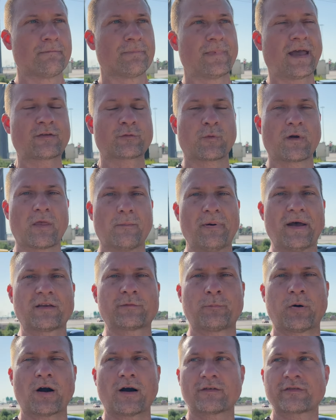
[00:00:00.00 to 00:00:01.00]
That's one of the
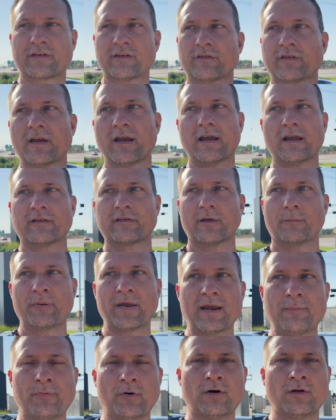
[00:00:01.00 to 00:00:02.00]
best parts is, is the
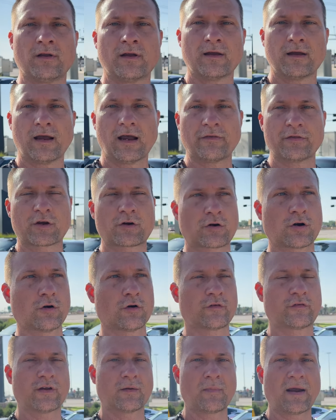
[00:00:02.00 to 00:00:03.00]
people and the
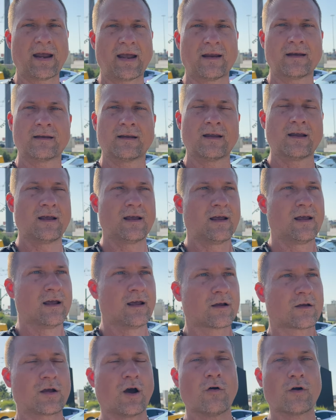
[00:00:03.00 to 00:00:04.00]
cruising, man.
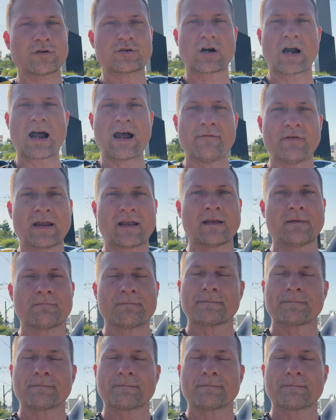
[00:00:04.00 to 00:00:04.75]
Going driving,